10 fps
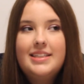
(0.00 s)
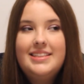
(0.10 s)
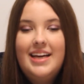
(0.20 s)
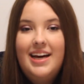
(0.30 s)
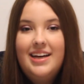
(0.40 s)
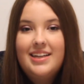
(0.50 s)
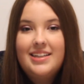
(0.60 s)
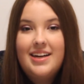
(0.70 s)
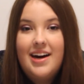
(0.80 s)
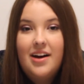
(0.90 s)

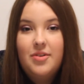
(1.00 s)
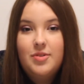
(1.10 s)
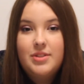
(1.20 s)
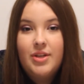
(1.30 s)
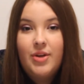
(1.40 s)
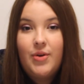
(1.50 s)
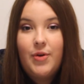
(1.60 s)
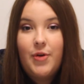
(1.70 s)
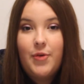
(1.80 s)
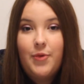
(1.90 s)
yeah, I was like,
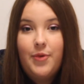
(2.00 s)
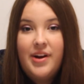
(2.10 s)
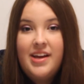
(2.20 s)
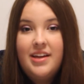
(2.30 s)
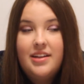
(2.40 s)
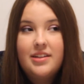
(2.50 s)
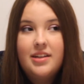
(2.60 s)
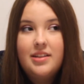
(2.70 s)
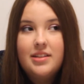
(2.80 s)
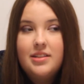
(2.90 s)
great,
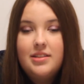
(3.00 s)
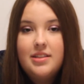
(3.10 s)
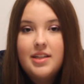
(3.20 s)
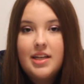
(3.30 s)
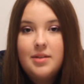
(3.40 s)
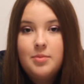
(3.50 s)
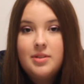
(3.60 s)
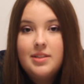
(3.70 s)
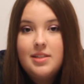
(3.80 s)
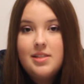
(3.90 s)
not this again.
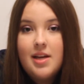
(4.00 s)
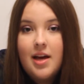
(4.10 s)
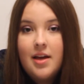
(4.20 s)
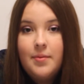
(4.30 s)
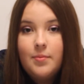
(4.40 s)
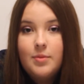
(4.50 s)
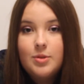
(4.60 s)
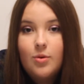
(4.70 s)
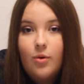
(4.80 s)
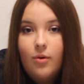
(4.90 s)
But this time
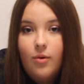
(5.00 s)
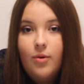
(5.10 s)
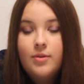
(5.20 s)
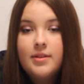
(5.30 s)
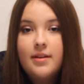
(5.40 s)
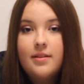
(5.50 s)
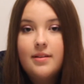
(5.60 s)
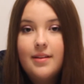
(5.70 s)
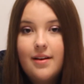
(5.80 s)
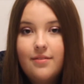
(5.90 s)
was a whole
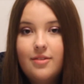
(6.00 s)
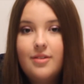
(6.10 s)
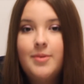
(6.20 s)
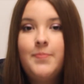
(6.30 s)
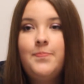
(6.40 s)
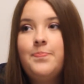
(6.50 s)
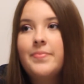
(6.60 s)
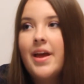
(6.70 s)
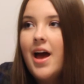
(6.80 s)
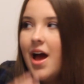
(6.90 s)
nother level.
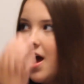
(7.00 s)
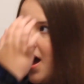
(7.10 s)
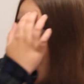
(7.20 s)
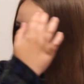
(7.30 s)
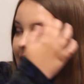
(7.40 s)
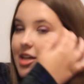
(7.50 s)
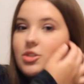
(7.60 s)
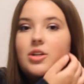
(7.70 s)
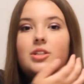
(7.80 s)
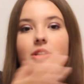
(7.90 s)
I
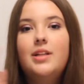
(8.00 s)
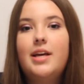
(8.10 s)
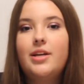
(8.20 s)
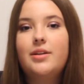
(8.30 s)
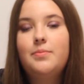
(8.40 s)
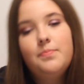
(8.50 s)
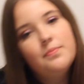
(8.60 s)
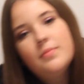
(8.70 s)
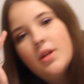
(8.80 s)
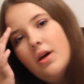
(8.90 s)
started to
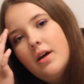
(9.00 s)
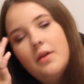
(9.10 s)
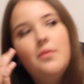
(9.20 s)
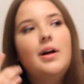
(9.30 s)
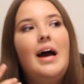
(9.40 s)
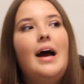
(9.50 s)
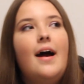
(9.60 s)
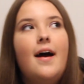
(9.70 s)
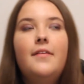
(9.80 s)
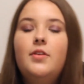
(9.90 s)

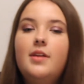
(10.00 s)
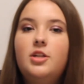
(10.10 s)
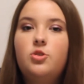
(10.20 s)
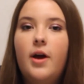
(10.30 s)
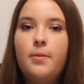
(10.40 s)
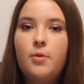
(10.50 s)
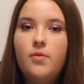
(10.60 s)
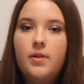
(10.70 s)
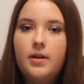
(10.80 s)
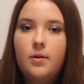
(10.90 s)
after like trying to
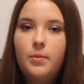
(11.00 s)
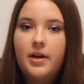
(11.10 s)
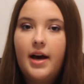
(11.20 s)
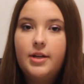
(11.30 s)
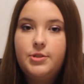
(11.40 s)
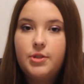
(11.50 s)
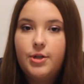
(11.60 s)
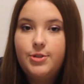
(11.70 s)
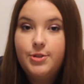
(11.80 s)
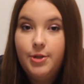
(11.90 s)
move a little bit, I started to